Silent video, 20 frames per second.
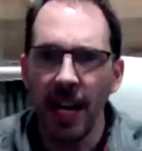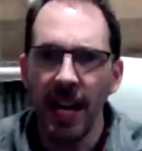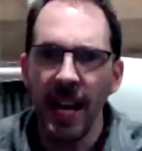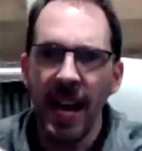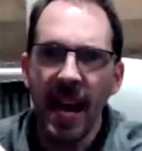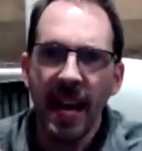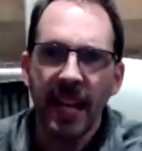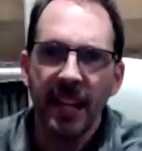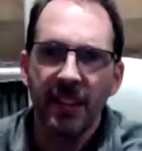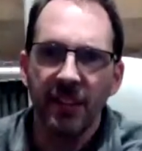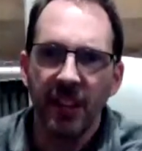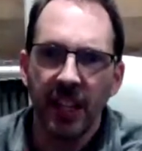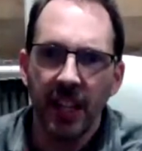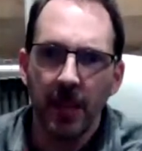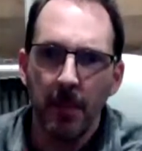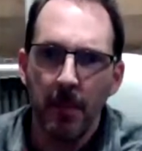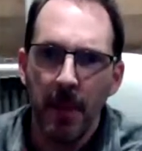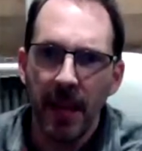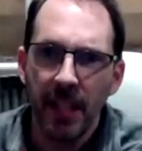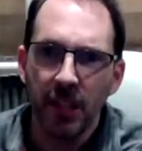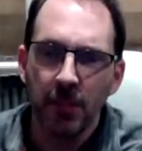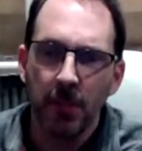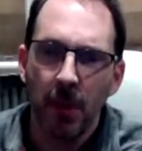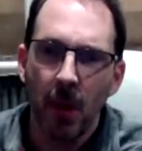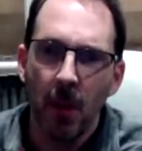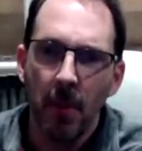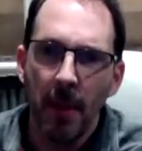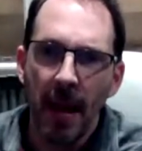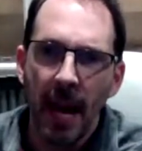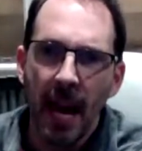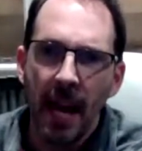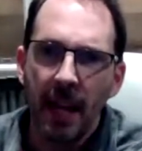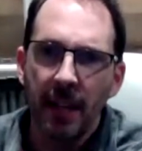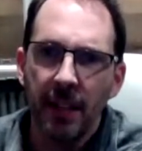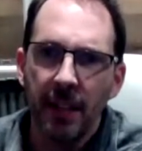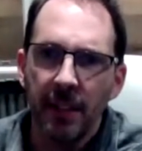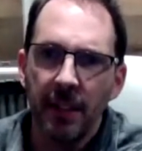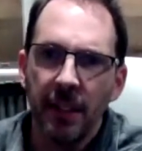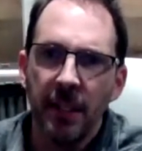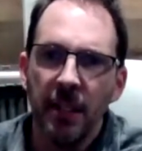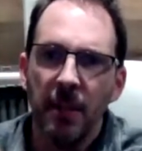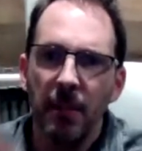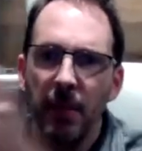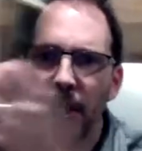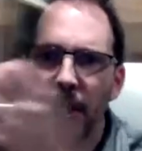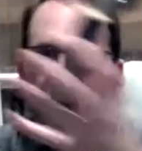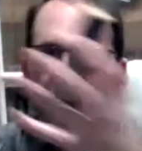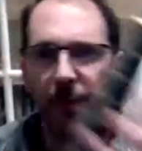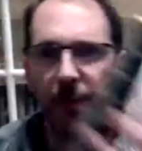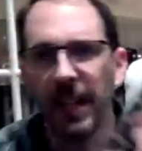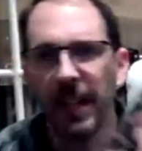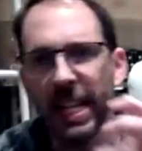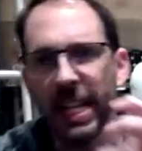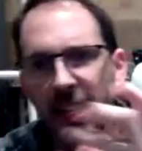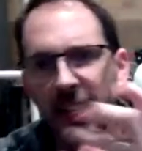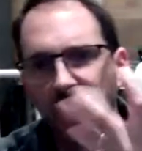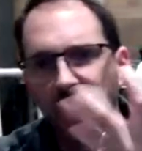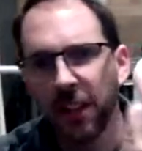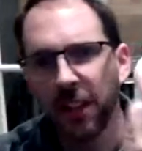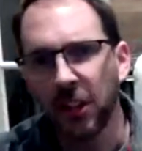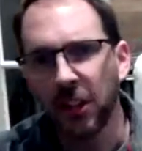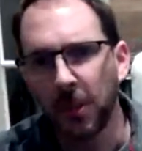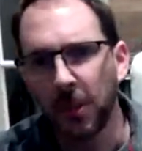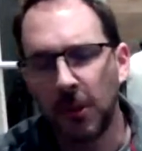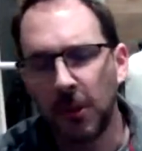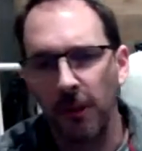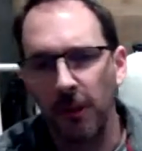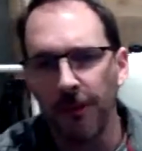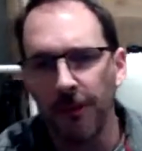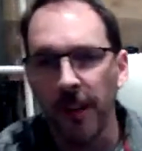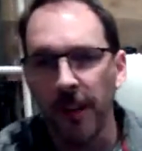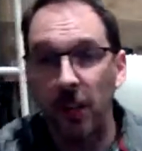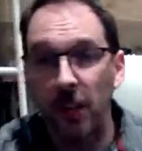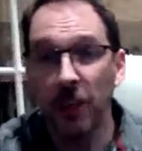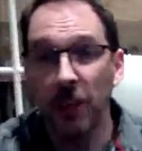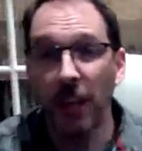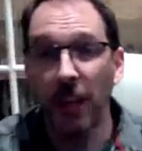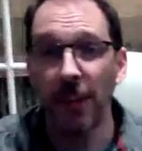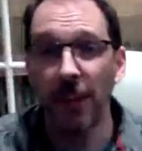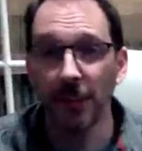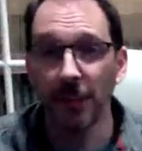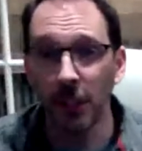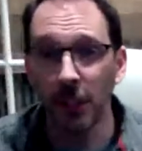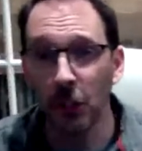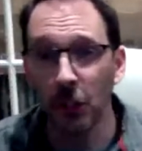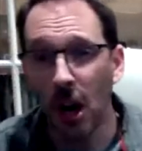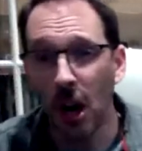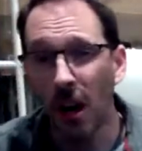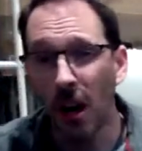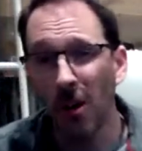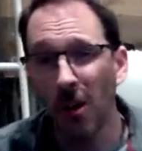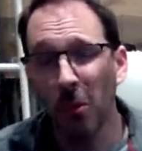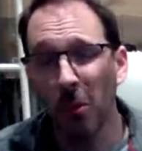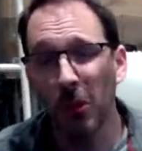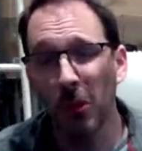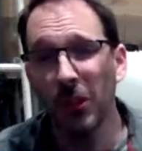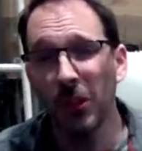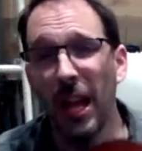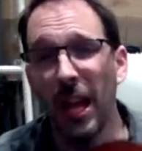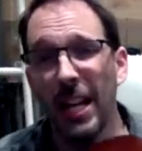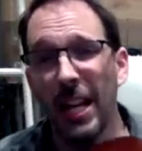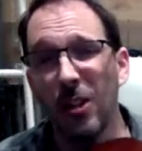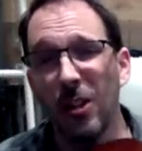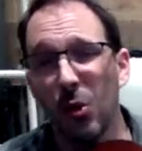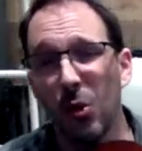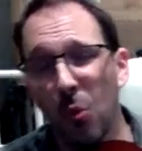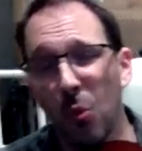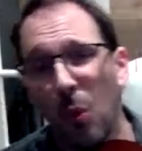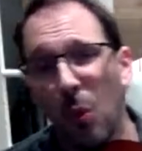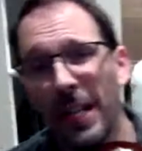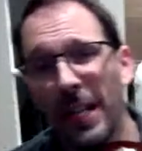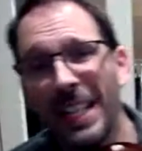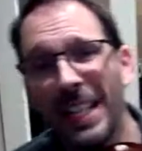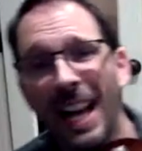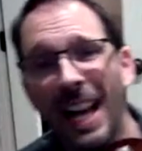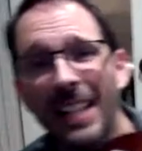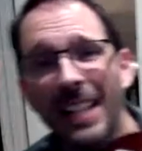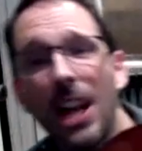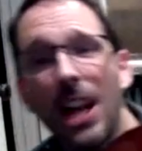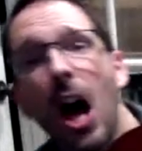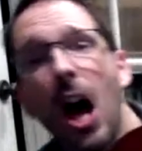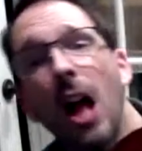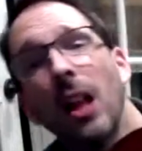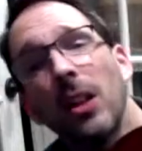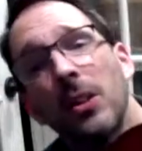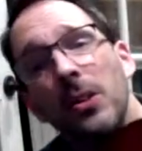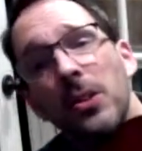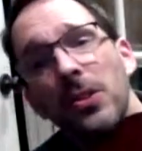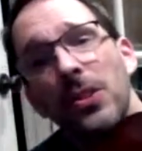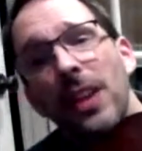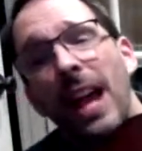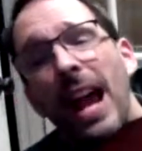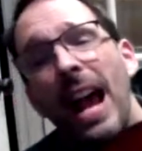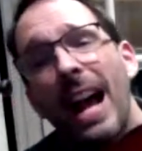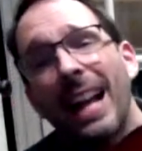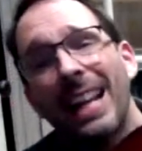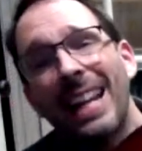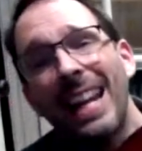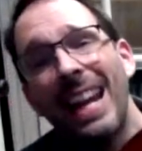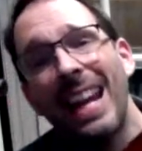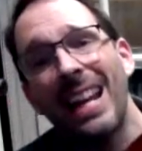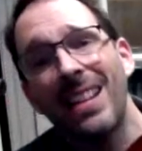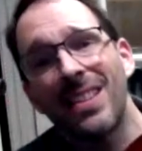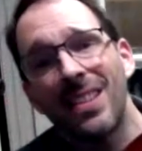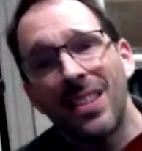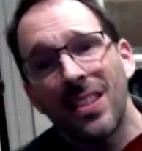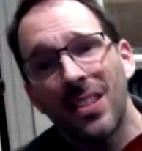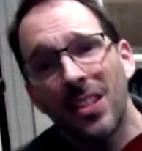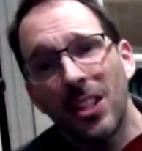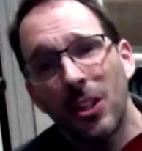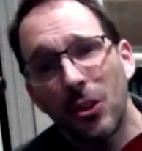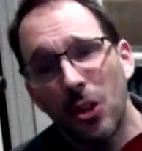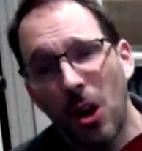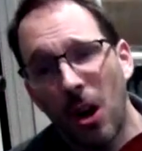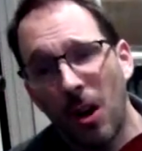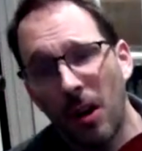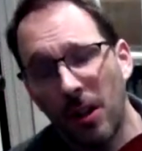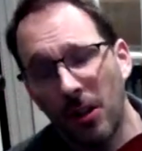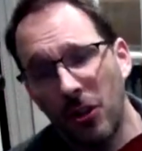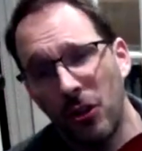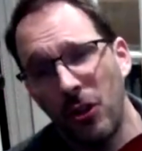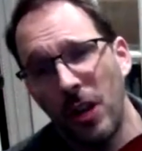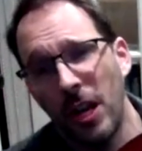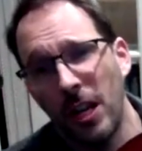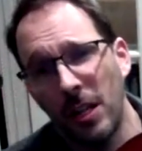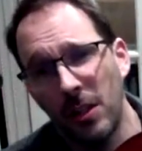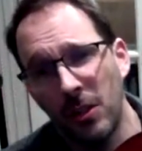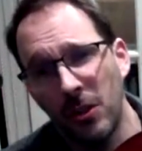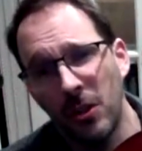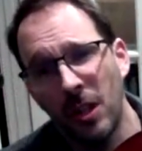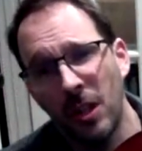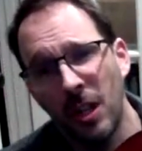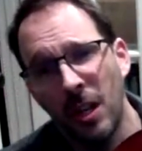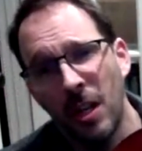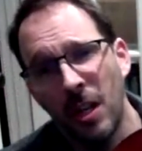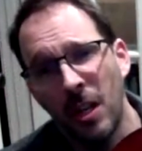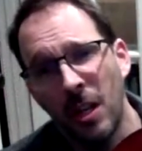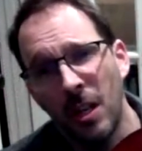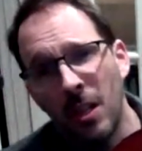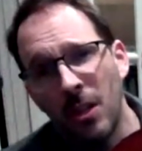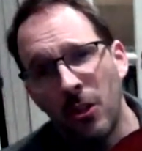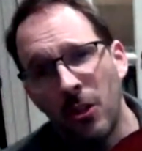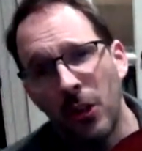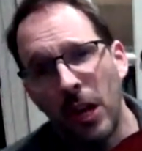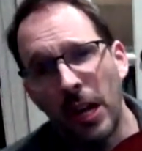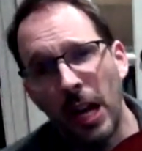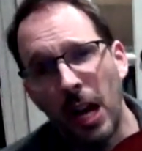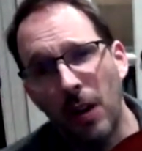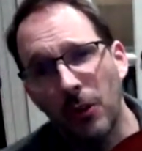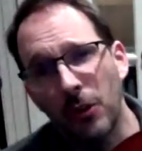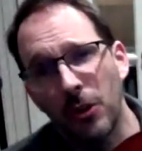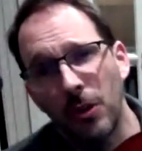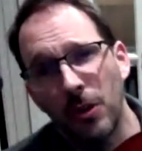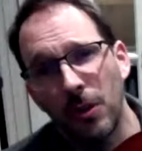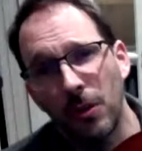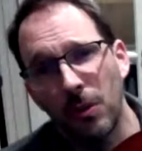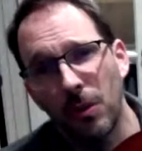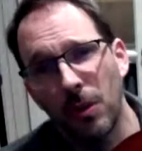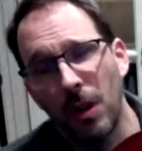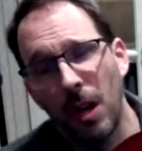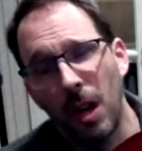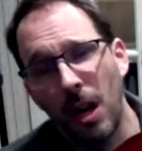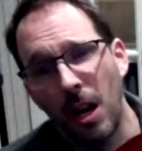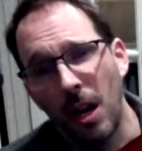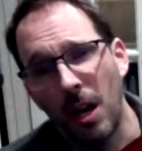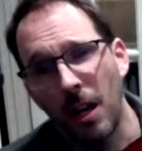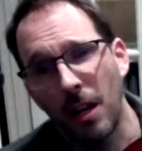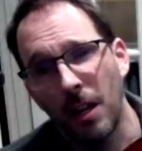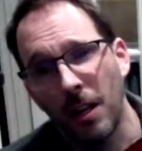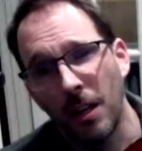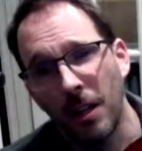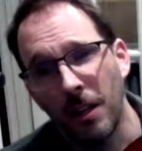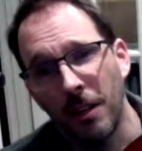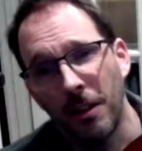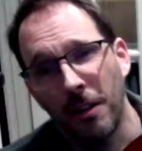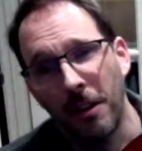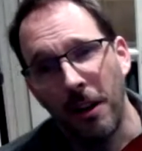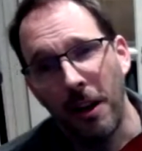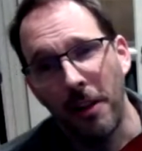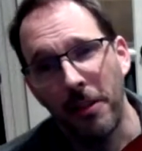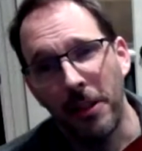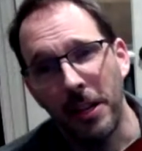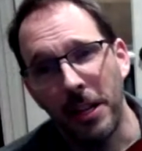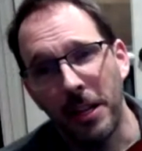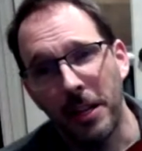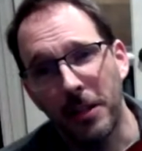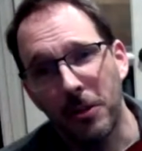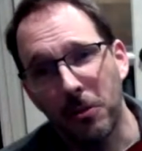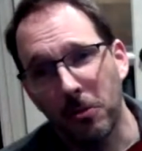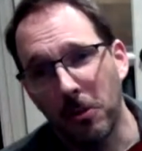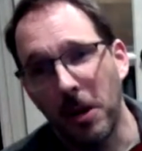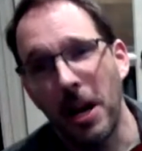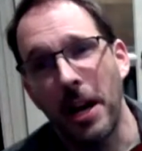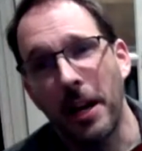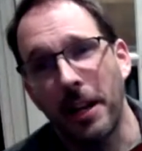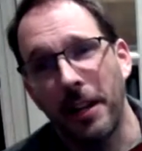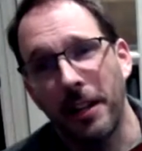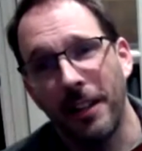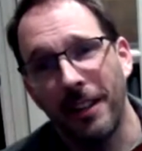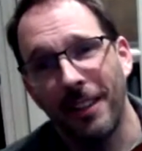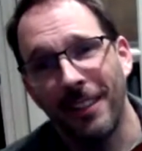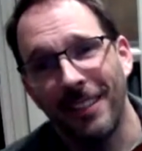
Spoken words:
neck is like a baseball bat, but it's very easy on the tips of your fingers. Now, this guitar was like $29 at Kansas Guitar Exchange. Shout out to, I think it's Rick